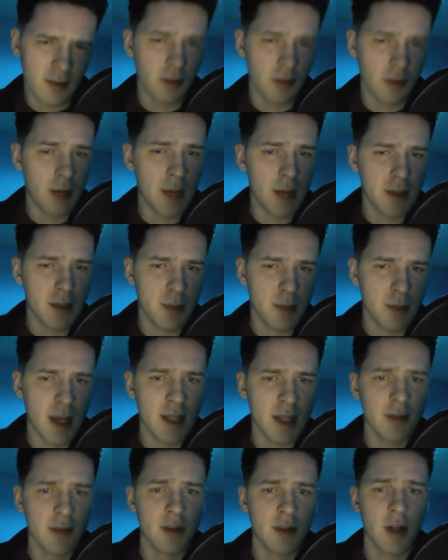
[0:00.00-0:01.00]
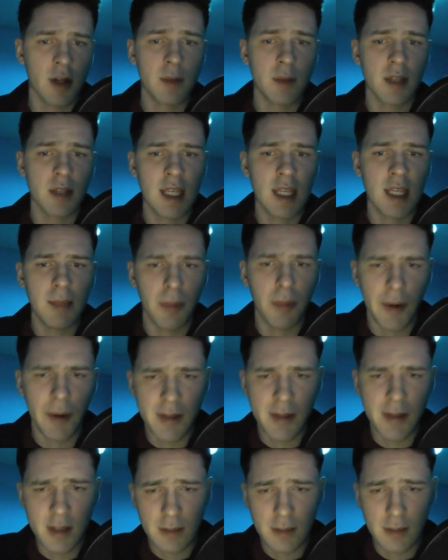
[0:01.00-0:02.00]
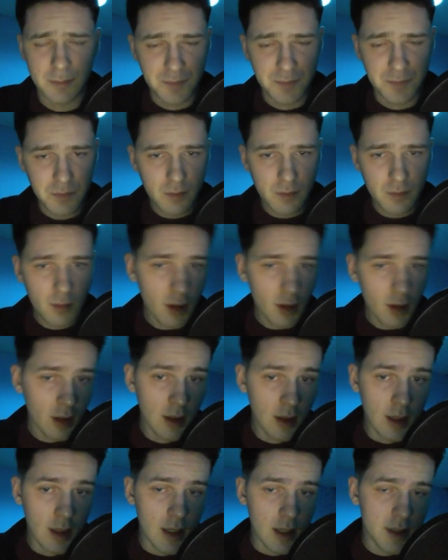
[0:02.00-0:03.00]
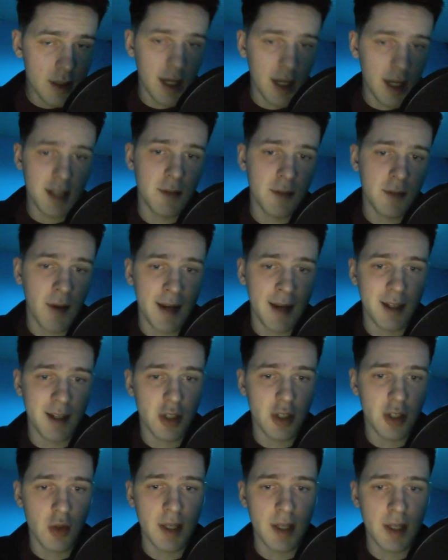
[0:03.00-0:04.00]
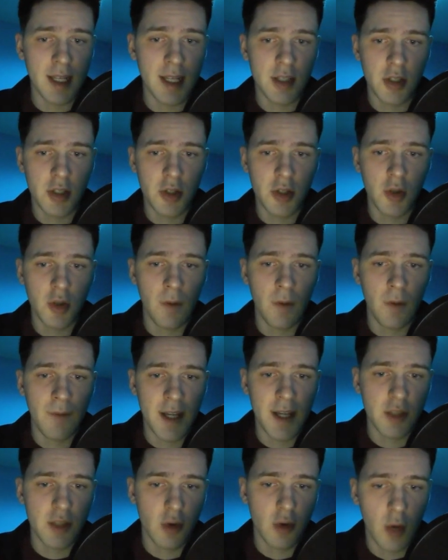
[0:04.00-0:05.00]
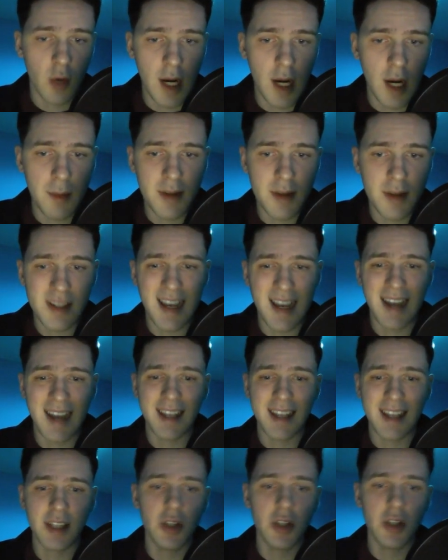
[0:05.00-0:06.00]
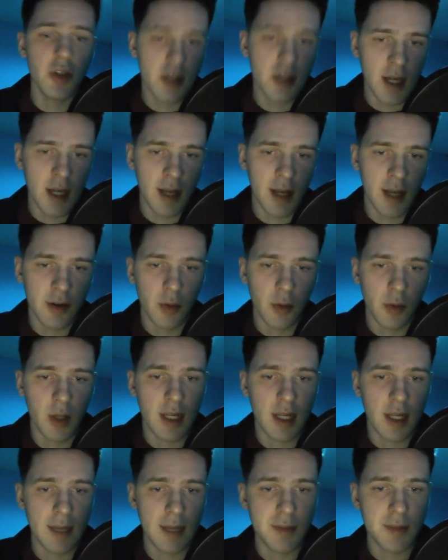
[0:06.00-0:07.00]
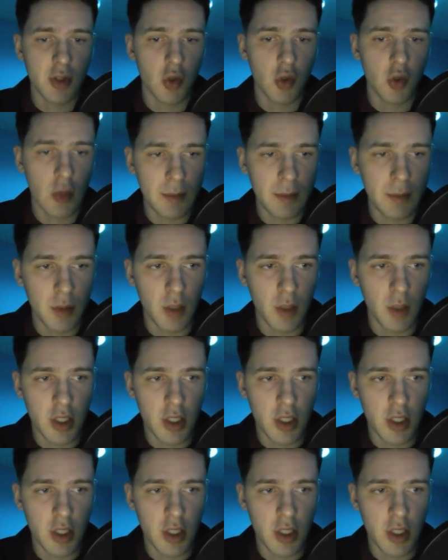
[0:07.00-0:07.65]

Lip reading: from my perspective in terms of key points, satisfying strict institutional investor requirements, and a new standard when it comes to crypto